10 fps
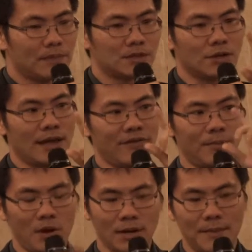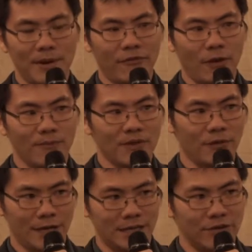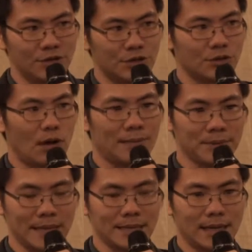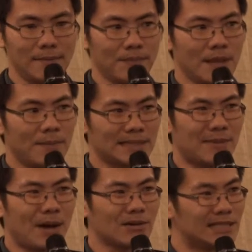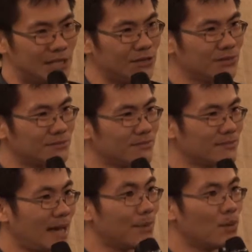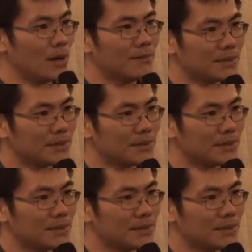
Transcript: so you have the online platform for individual to upload data, but somehow it's still double work.